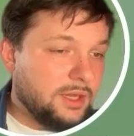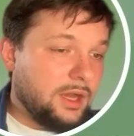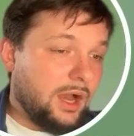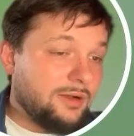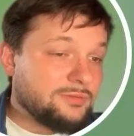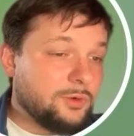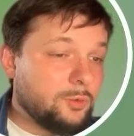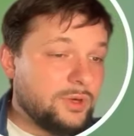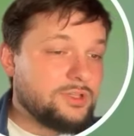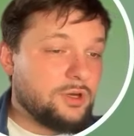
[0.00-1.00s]
after
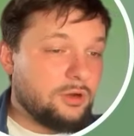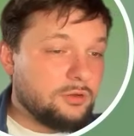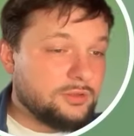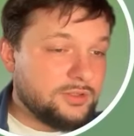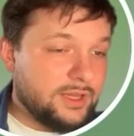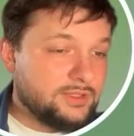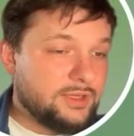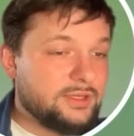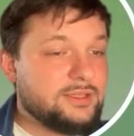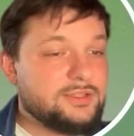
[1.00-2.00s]
which old
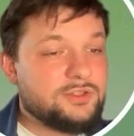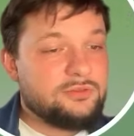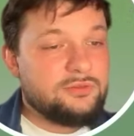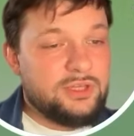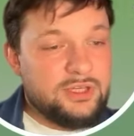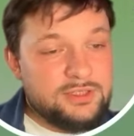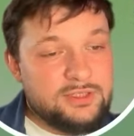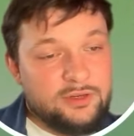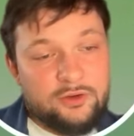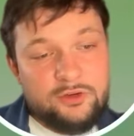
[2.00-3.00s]
data is
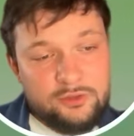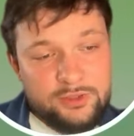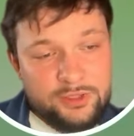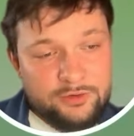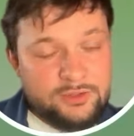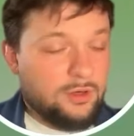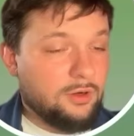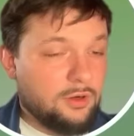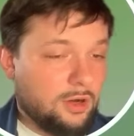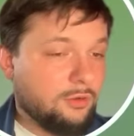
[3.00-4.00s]
either cleared
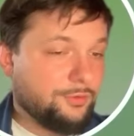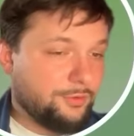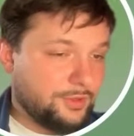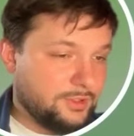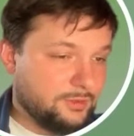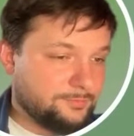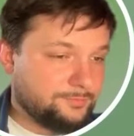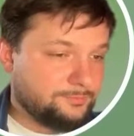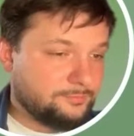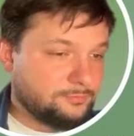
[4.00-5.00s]
or overwritten.
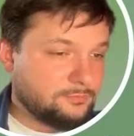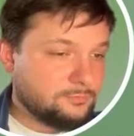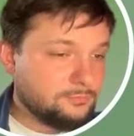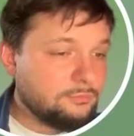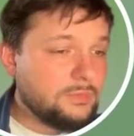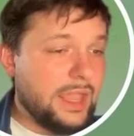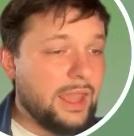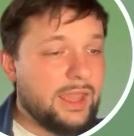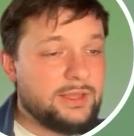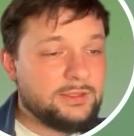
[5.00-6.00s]

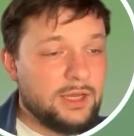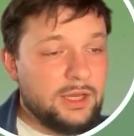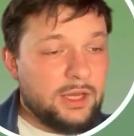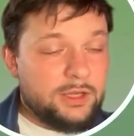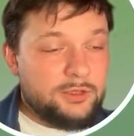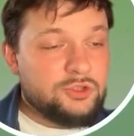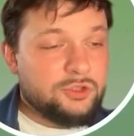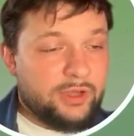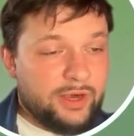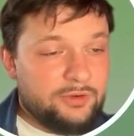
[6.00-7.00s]
And you
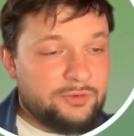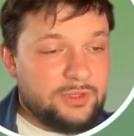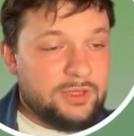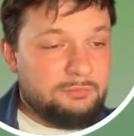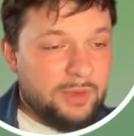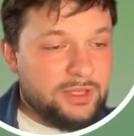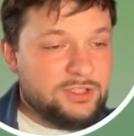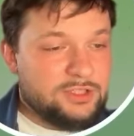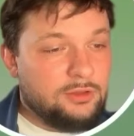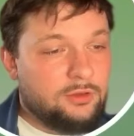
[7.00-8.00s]
should carefully
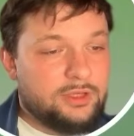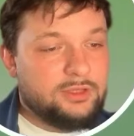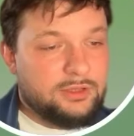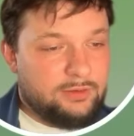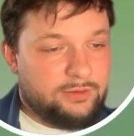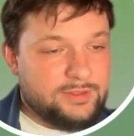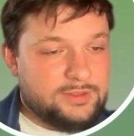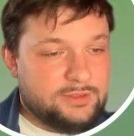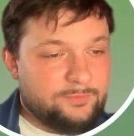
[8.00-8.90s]
manage logging levels.